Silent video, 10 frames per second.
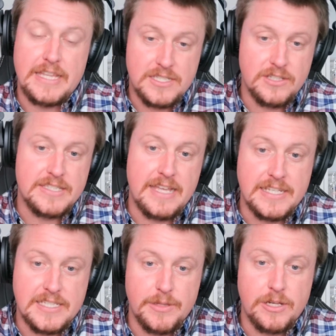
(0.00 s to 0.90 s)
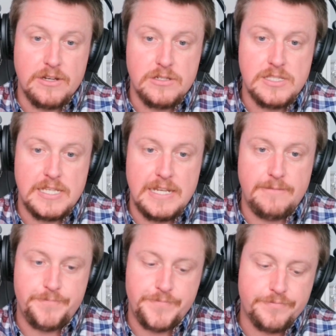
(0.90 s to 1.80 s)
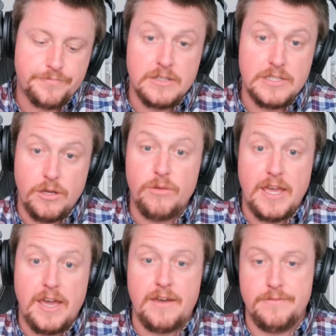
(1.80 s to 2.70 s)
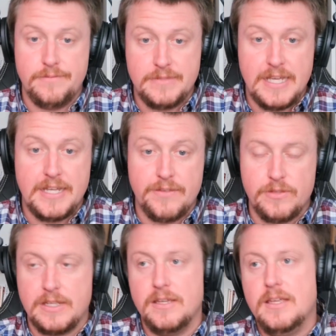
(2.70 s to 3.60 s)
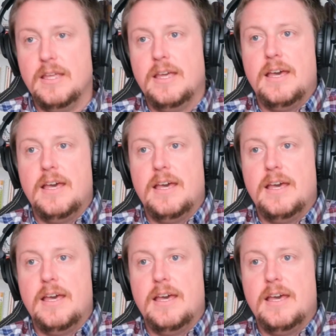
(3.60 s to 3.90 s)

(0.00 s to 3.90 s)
You know, that still sounds like something you're interested in. And they're going to say, oh, yeah. Yeah, definitely.